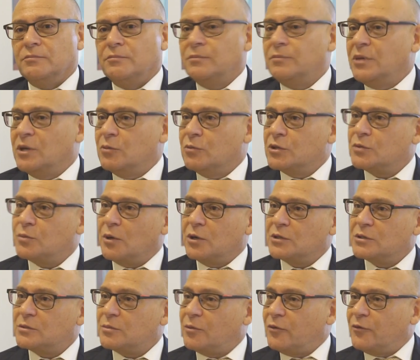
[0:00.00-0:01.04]
been
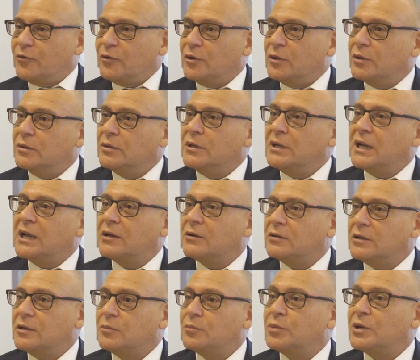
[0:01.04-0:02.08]
responsible for nickel
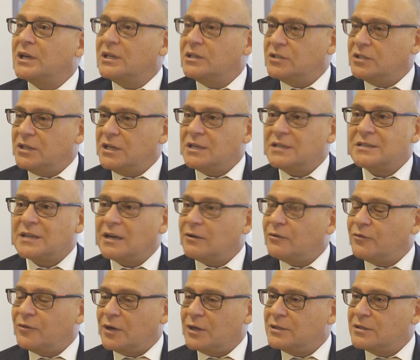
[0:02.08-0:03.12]
and PGE
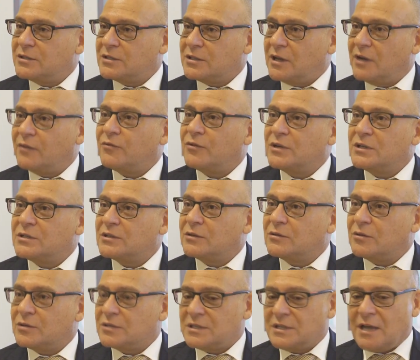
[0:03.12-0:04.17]
sulphide discoveries
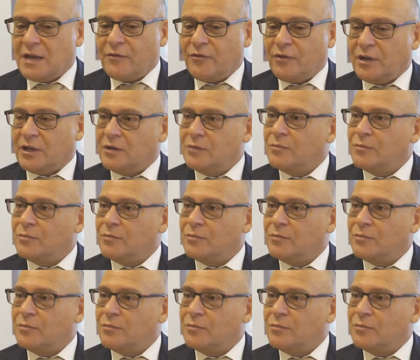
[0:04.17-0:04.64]
across the African